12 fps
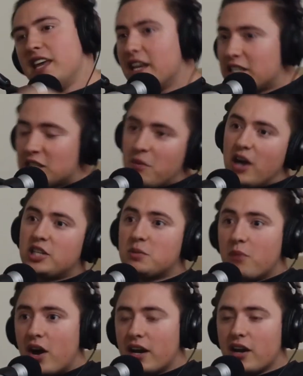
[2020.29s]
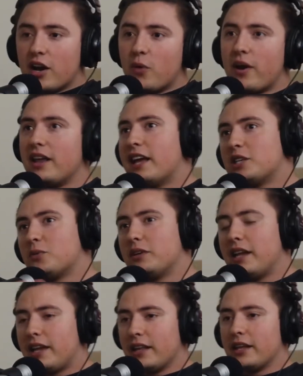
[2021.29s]
this much money on a wedding, that's
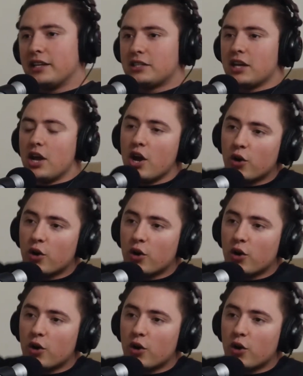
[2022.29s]
ridiculous.